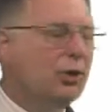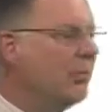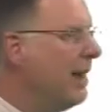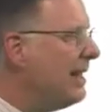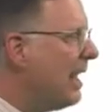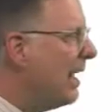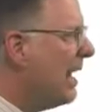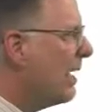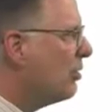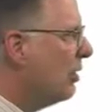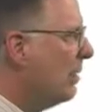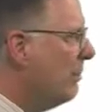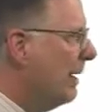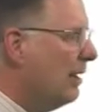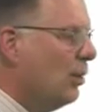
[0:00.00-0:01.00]
You may not
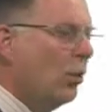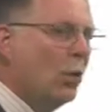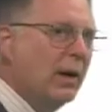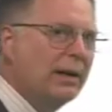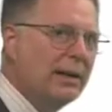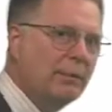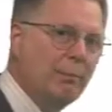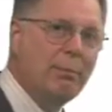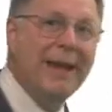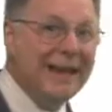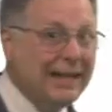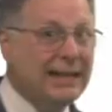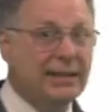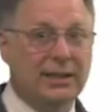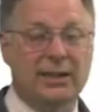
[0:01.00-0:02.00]
actually be the one
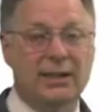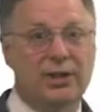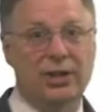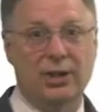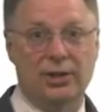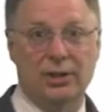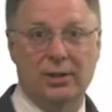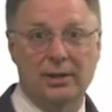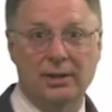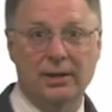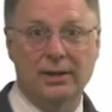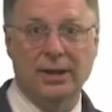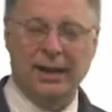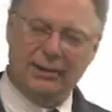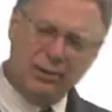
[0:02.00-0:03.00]
making the decision.
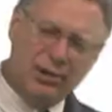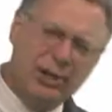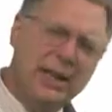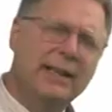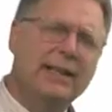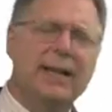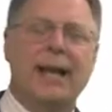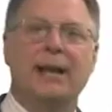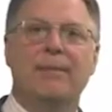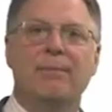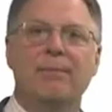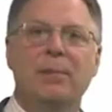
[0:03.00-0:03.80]
I understand that.